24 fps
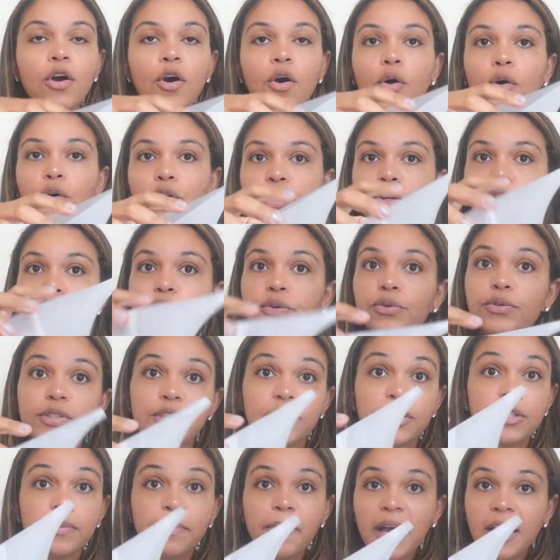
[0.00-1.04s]
or you use
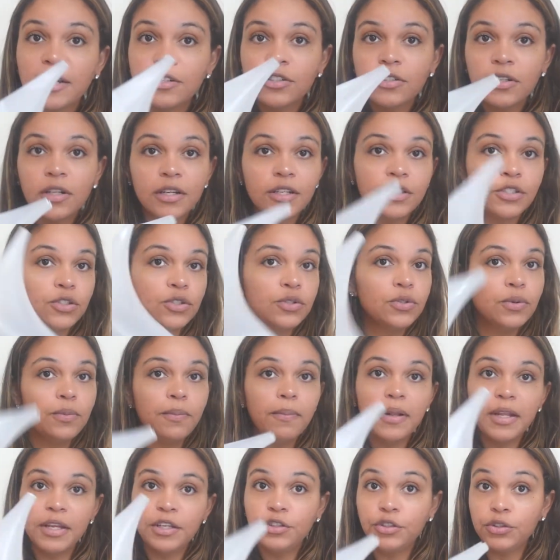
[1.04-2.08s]
a spatula to
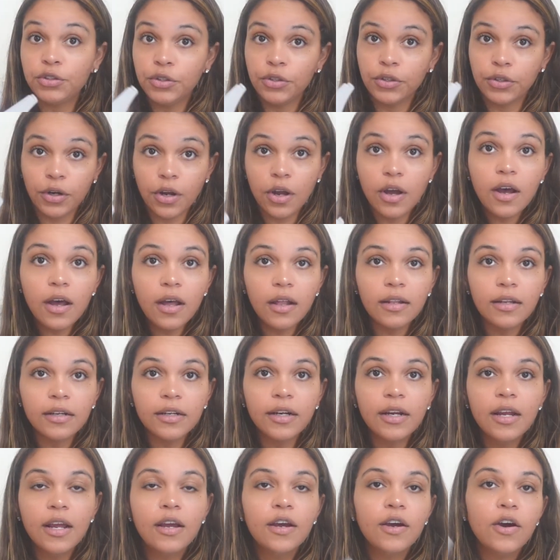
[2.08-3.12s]
blend your
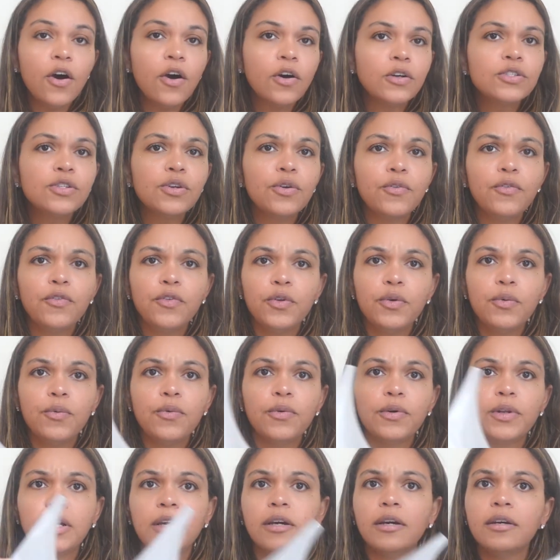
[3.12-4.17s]
color. Also, if you
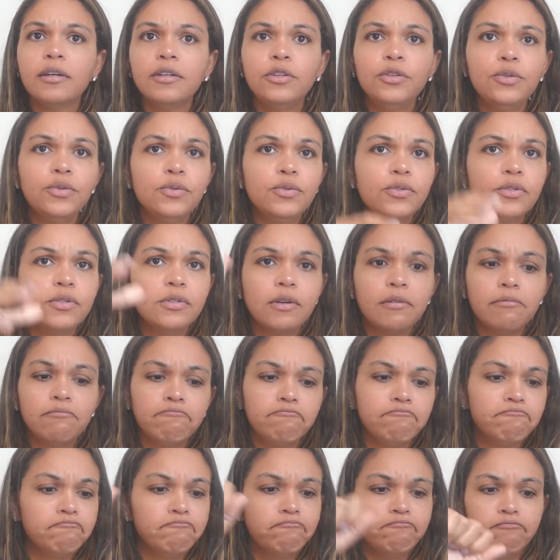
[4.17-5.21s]
want to use
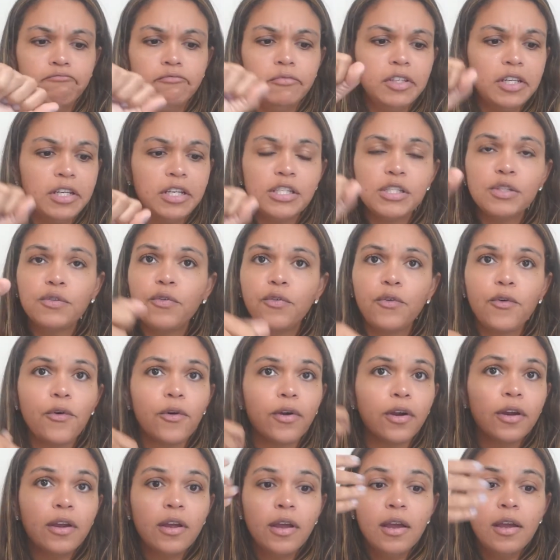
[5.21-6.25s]
this
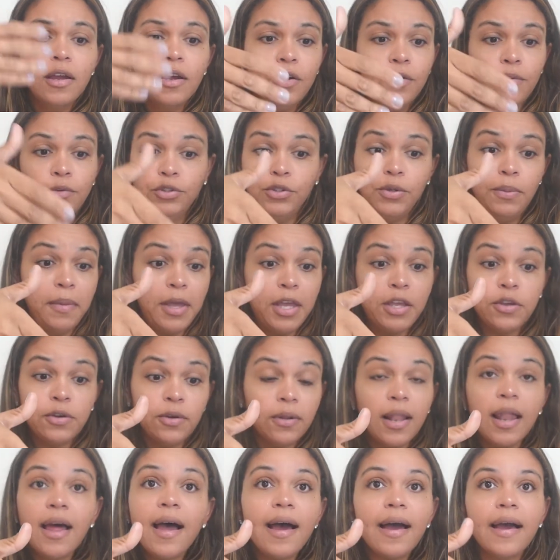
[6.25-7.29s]
to make your
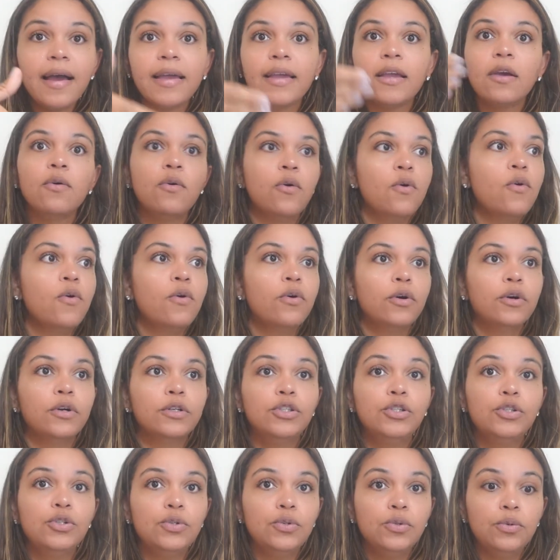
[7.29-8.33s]
lye or
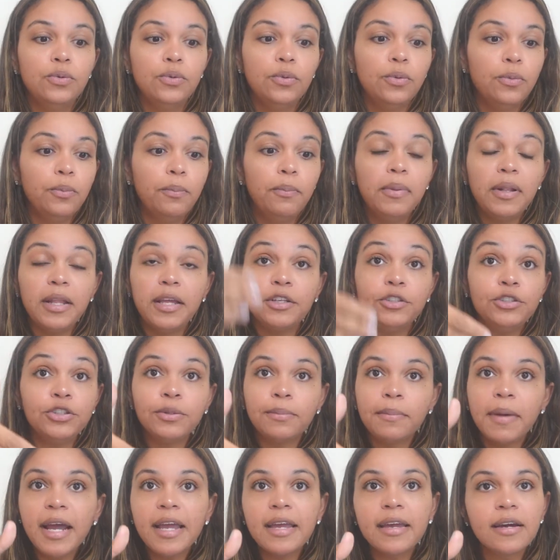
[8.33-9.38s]
to blend your
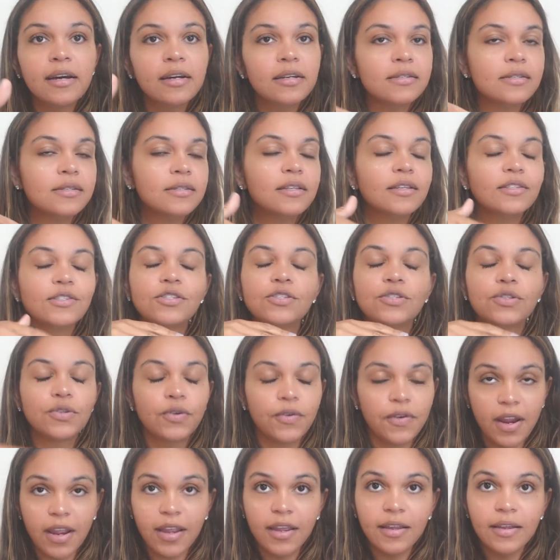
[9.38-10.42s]
micas, this is
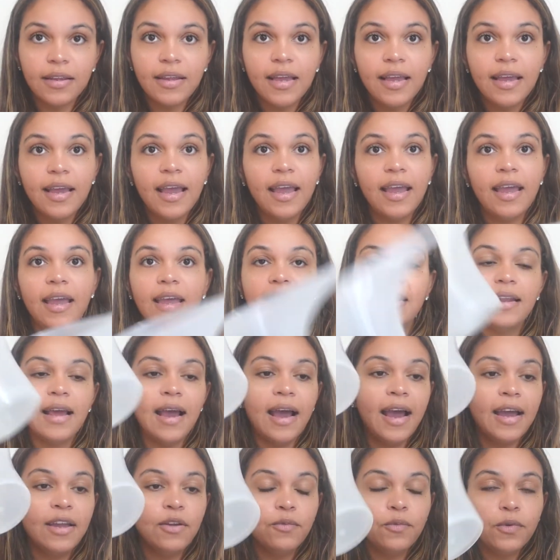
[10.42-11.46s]
great. And
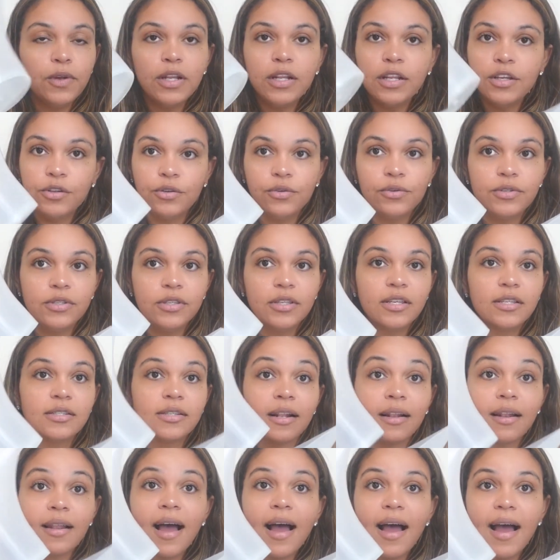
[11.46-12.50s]
I really use this a
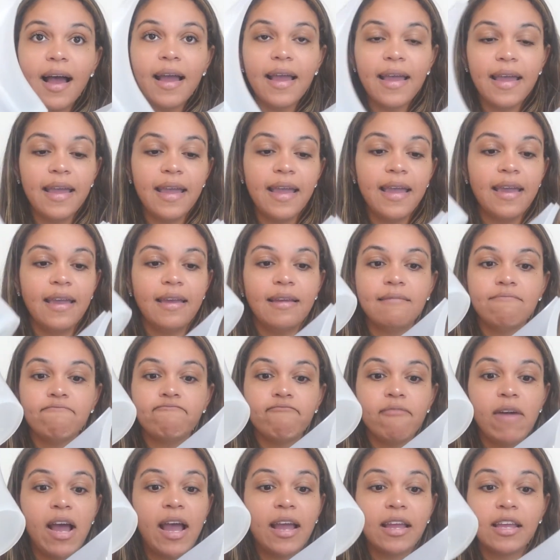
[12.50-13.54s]
lot, and
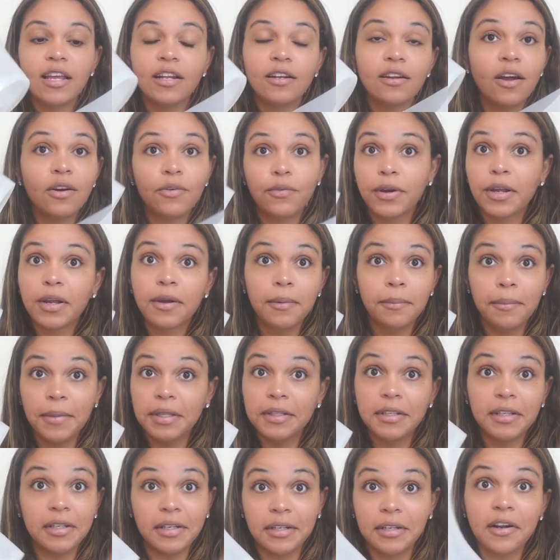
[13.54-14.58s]
I cannot
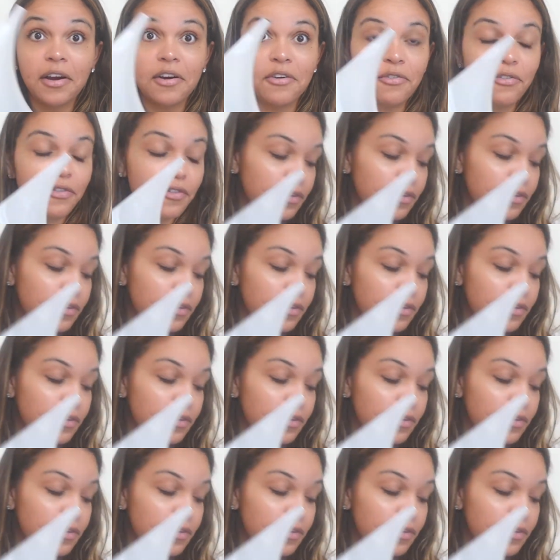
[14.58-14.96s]
recommend it enough.